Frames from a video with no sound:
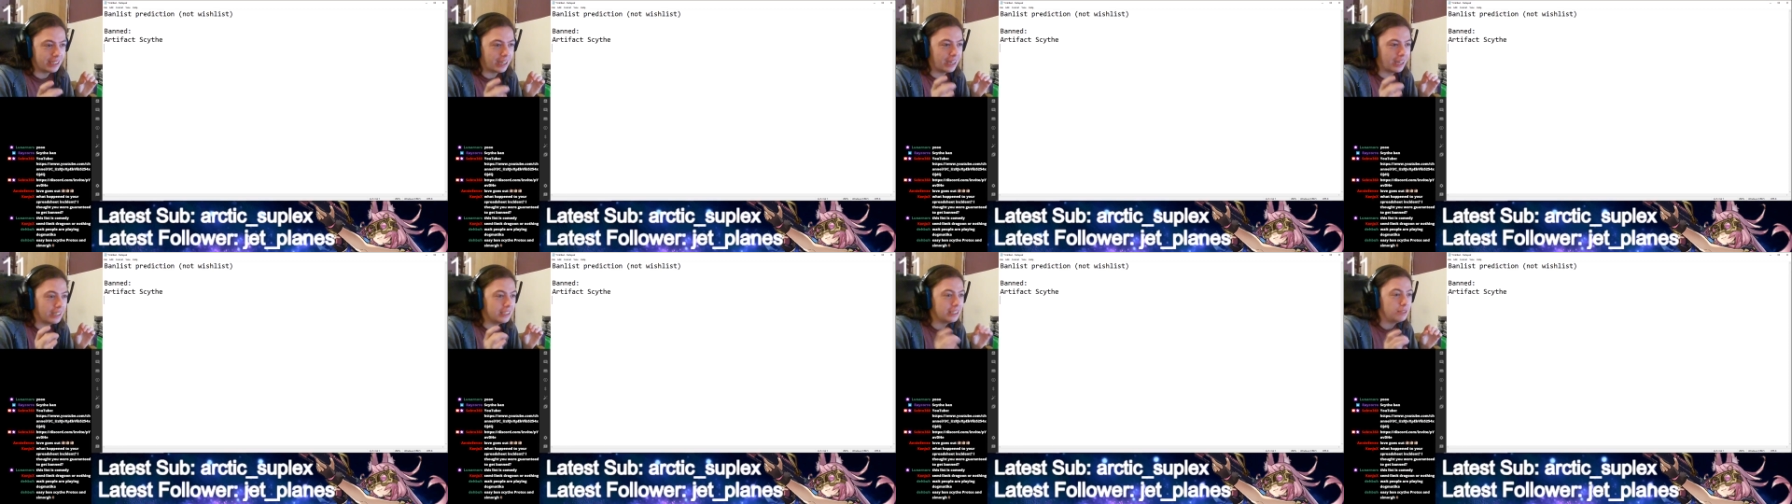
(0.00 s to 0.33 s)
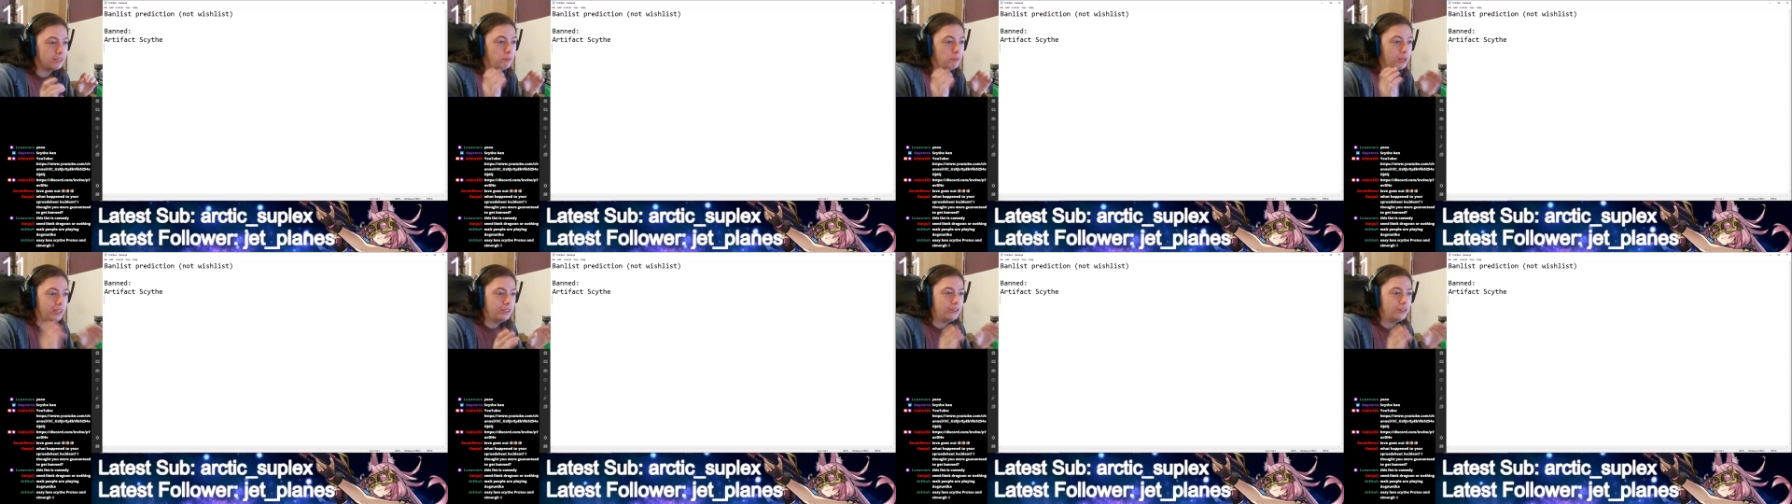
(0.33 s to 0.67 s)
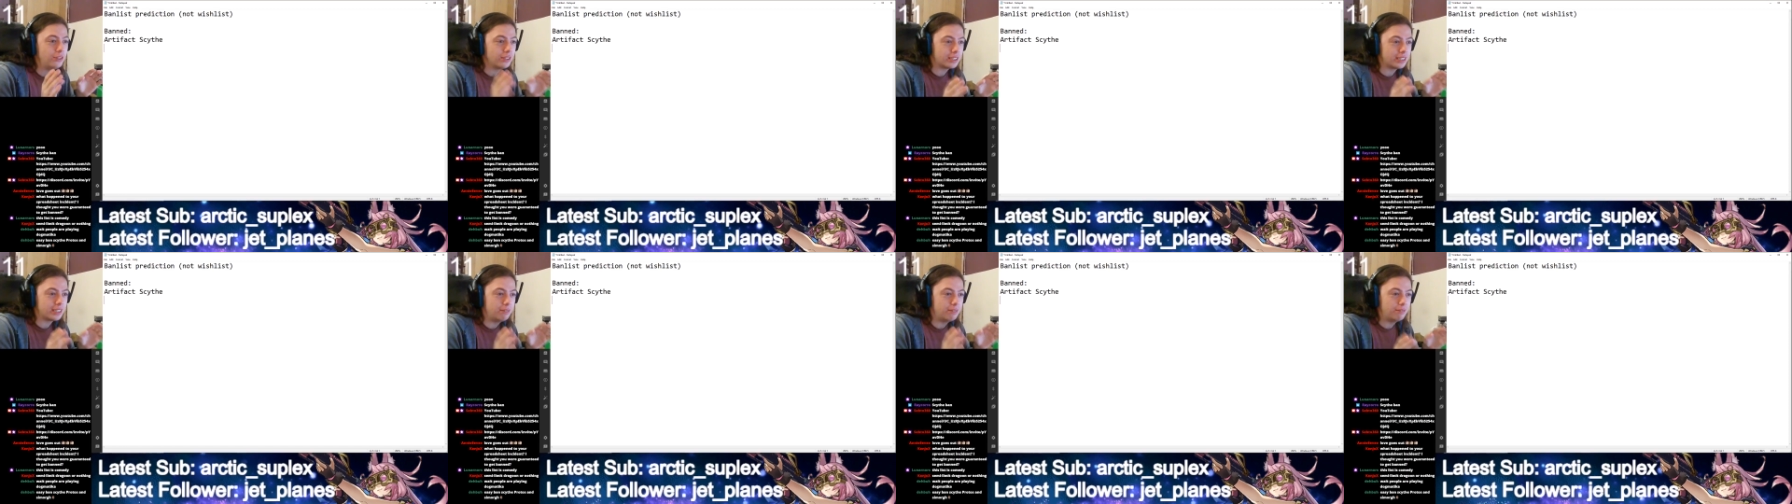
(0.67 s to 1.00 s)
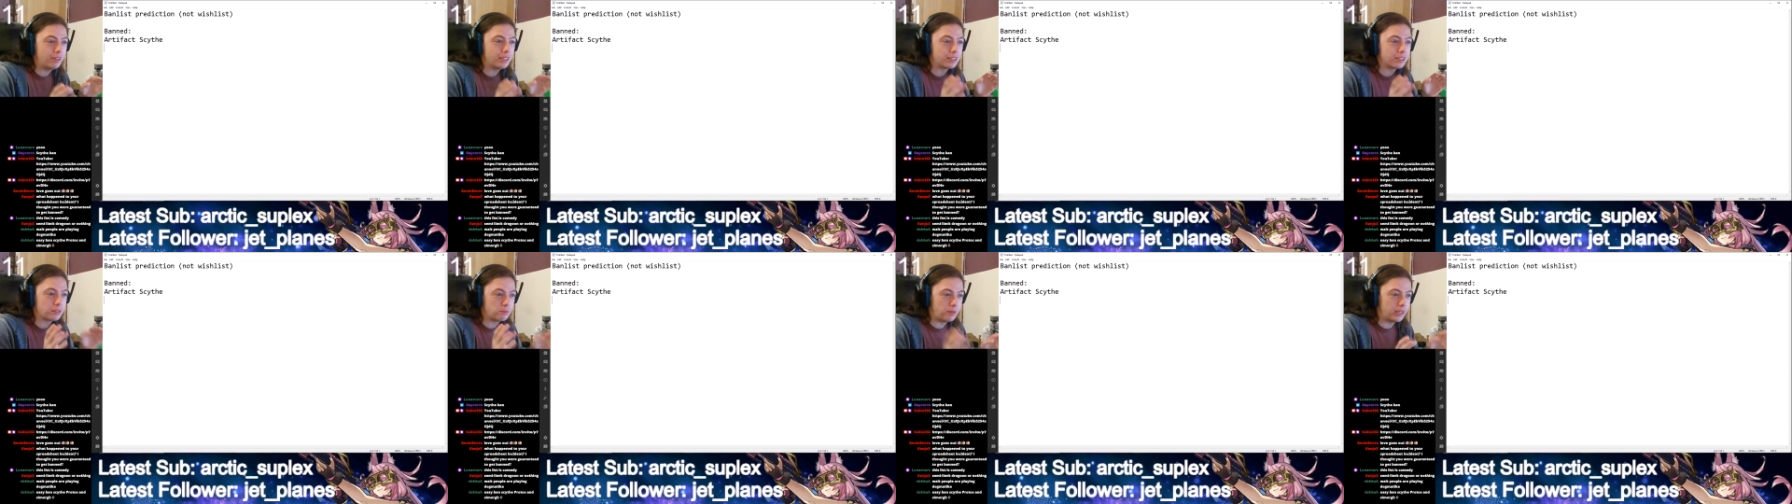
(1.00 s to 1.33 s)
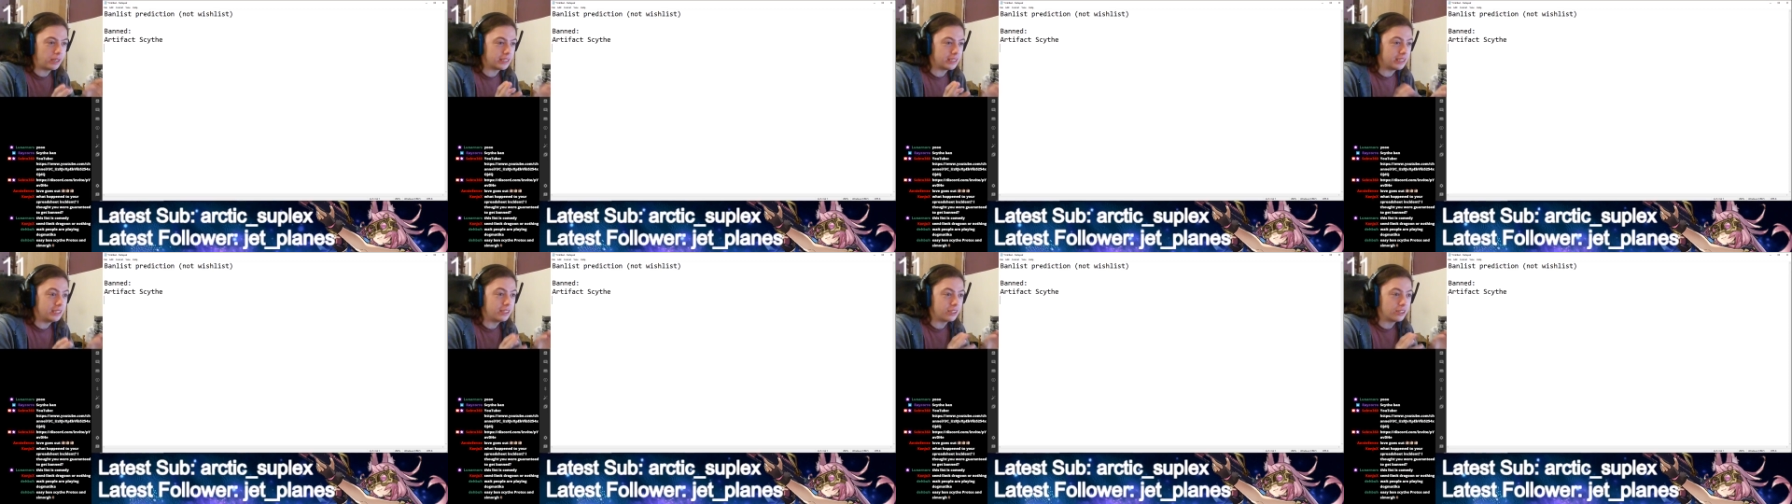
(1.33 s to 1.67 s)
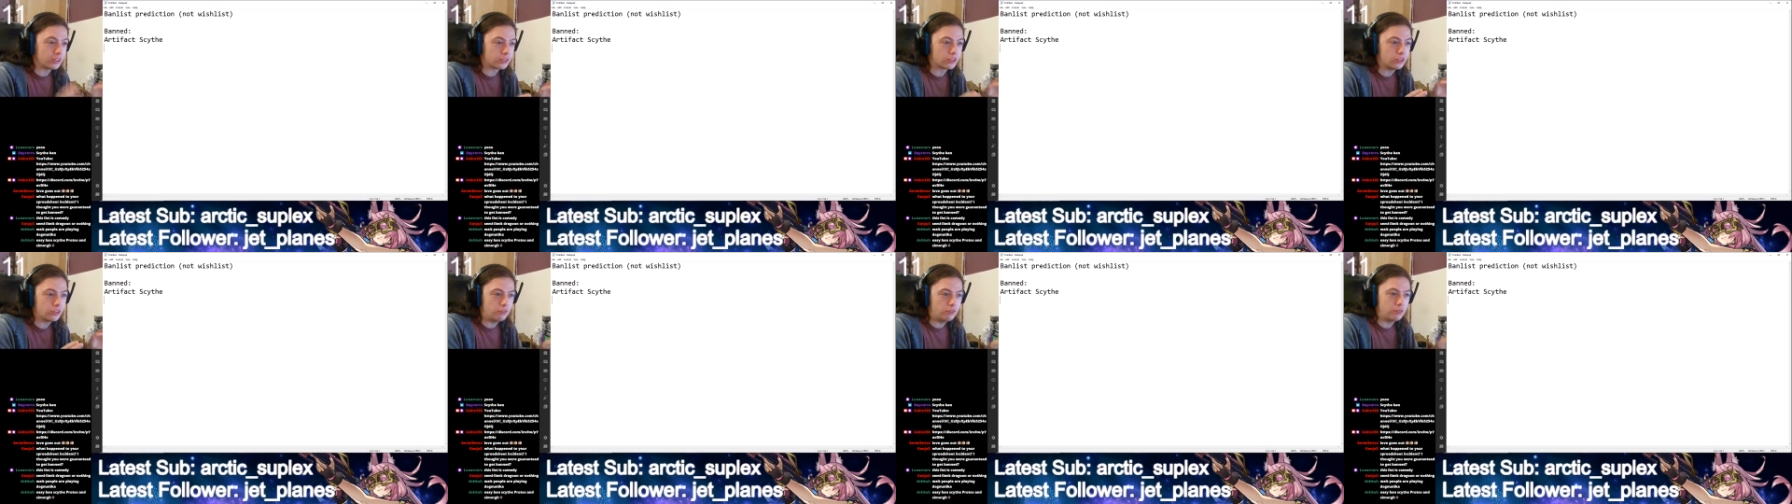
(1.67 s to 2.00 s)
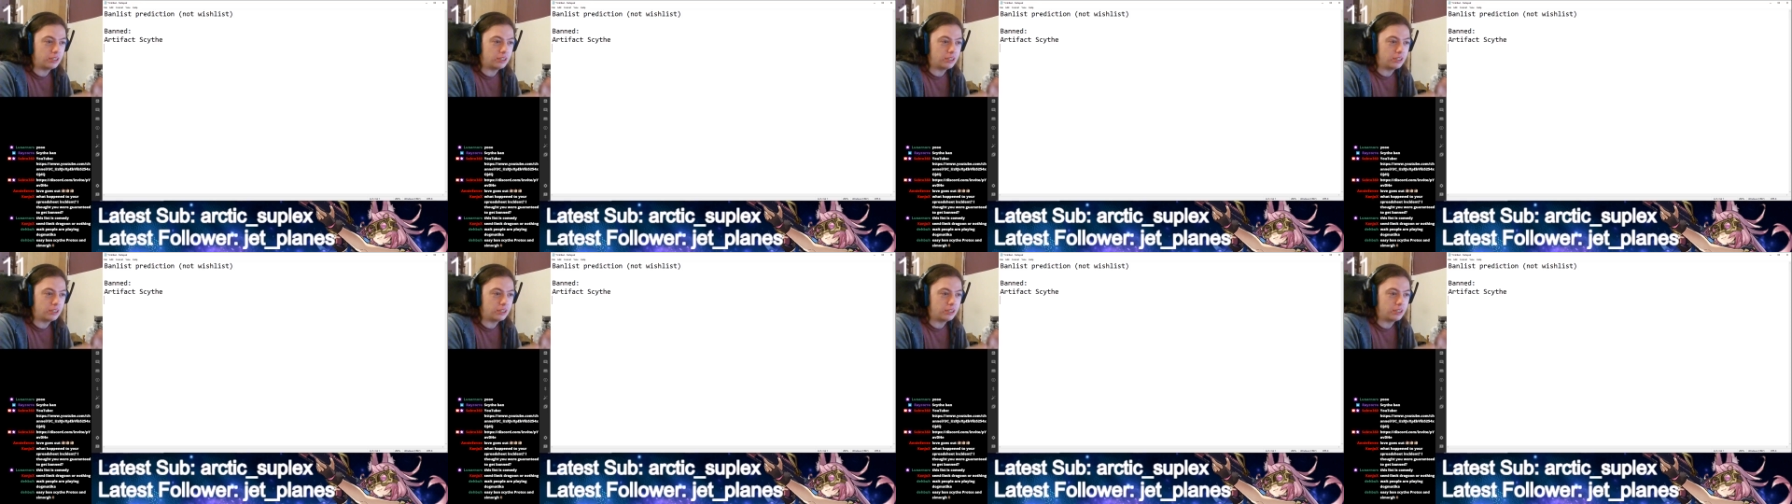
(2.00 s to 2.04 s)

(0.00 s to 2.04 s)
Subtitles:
And it may not seem like Mat C does a lot